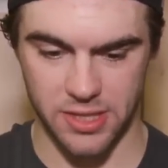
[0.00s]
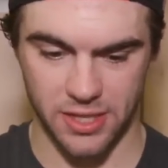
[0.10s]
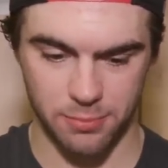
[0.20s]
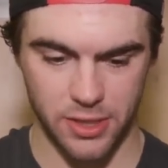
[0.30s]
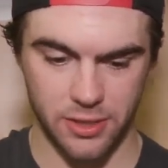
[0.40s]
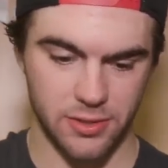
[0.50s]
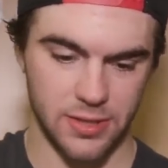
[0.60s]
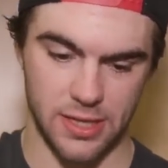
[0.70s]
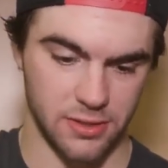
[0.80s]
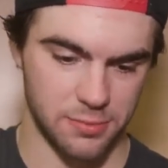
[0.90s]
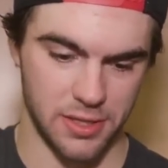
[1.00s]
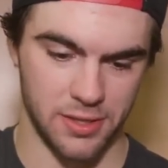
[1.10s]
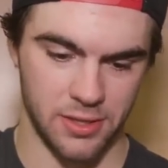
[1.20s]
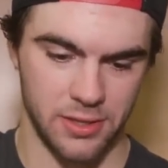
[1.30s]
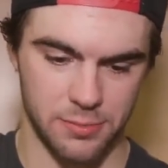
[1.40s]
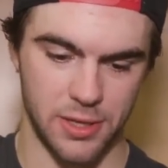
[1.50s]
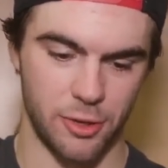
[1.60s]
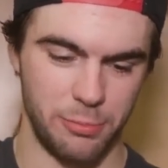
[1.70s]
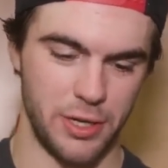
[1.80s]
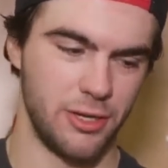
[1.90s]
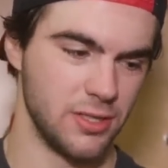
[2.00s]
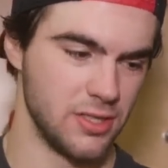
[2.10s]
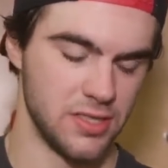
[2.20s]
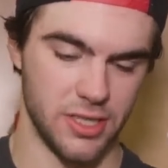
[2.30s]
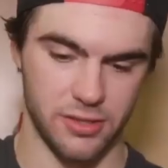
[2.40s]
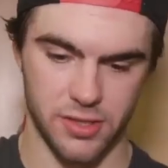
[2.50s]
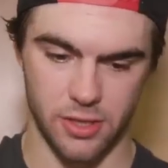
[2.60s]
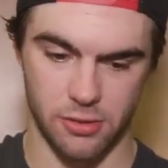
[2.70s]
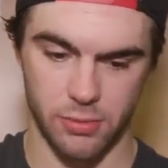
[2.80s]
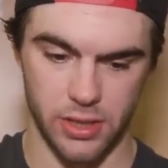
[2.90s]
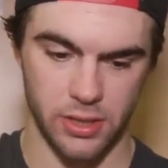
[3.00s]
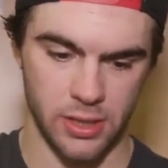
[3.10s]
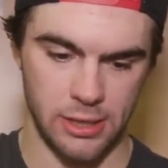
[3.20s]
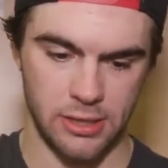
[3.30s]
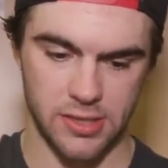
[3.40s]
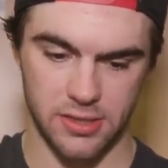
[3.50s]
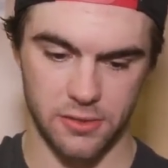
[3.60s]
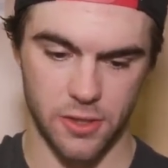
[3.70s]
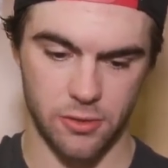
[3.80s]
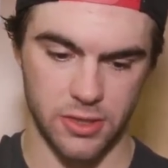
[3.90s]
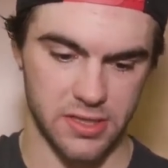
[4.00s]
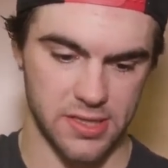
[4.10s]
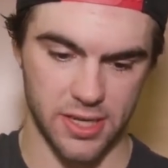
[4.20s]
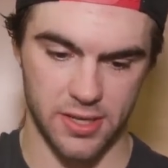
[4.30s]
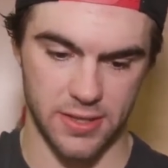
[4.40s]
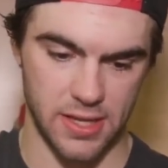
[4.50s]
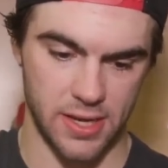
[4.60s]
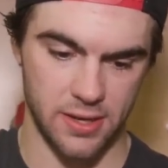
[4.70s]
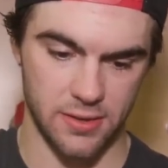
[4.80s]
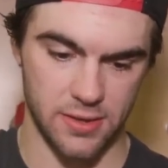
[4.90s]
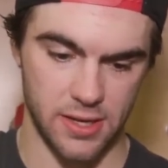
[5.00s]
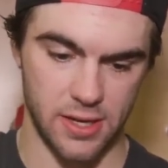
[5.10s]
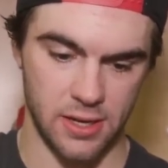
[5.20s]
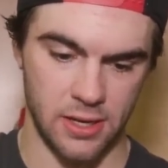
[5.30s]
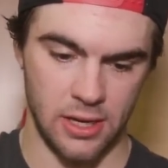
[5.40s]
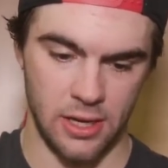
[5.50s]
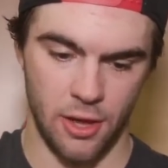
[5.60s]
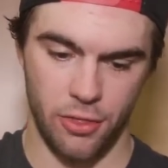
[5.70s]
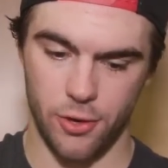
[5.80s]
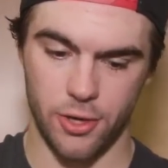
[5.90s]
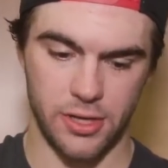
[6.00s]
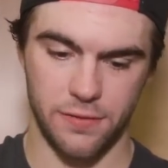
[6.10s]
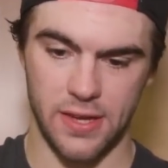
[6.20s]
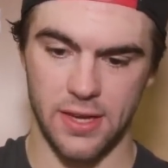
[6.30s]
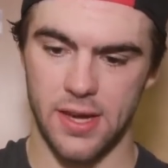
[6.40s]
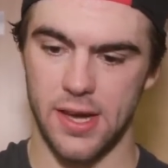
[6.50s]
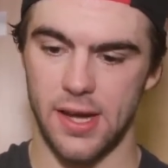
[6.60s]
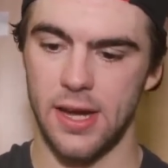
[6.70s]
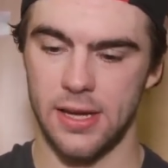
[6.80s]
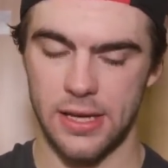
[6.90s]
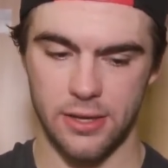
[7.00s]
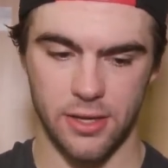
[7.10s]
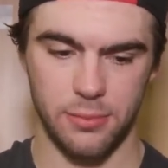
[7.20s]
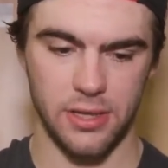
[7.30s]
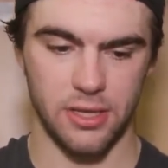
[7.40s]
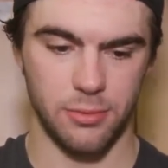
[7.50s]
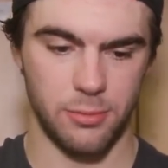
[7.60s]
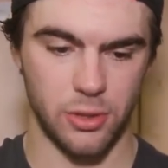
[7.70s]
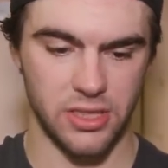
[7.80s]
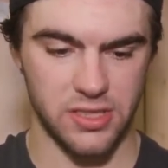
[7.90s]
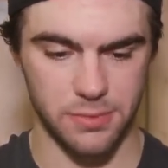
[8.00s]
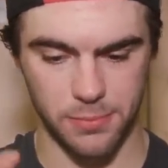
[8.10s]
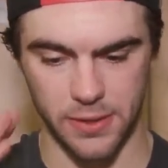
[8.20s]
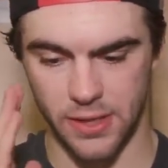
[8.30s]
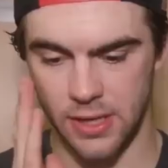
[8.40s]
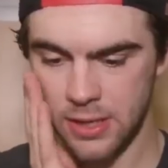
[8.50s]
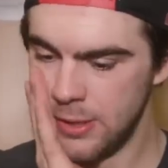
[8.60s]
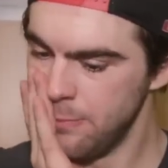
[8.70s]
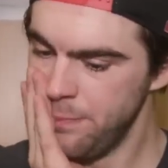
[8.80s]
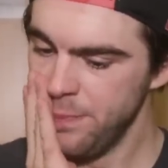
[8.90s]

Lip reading: Second period, yeah, it's been our period this year, so we set the tone in the second again, and third, I think, got to be a little bit more disciplined.